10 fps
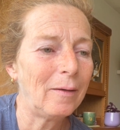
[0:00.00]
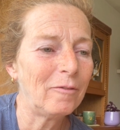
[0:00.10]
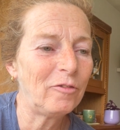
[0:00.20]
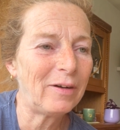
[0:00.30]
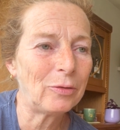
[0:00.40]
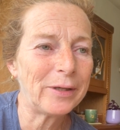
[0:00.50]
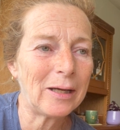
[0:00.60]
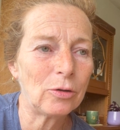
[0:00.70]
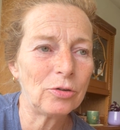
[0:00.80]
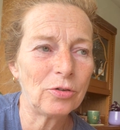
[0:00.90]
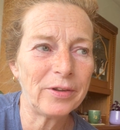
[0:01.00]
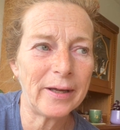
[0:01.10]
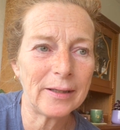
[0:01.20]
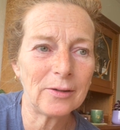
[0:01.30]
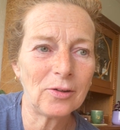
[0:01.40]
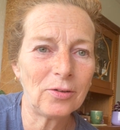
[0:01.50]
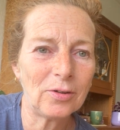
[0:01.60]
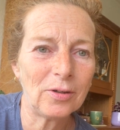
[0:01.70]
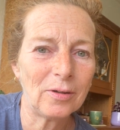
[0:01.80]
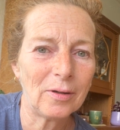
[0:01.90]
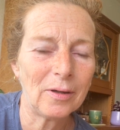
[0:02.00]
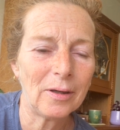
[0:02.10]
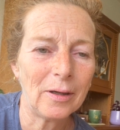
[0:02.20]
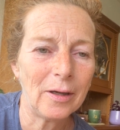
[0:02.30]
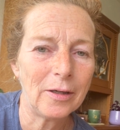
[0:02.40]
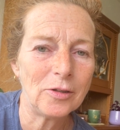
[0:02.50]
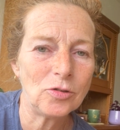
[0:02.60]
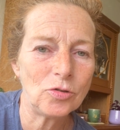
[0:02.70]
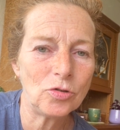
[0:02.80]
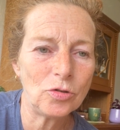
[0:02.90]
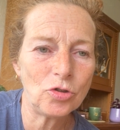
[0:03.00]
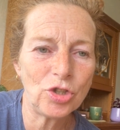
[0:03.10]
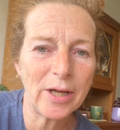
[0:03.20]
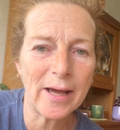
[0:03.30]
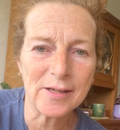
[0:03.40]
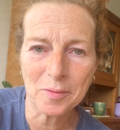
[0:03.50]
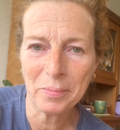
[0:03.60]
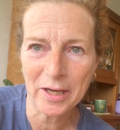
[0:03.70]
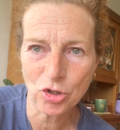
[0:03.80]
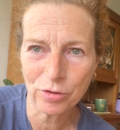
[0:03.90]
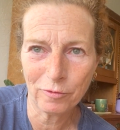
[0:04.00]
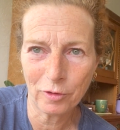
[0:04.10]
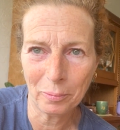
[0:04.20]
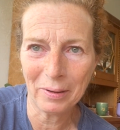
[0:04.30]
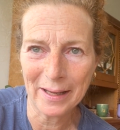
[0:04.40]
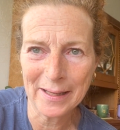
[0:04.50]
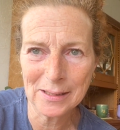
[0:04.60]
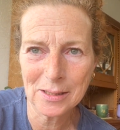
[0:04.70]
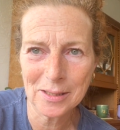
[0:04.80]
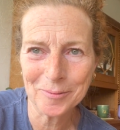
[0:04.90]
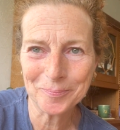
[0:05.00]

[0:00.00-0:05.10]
found out that she has a passion for plants.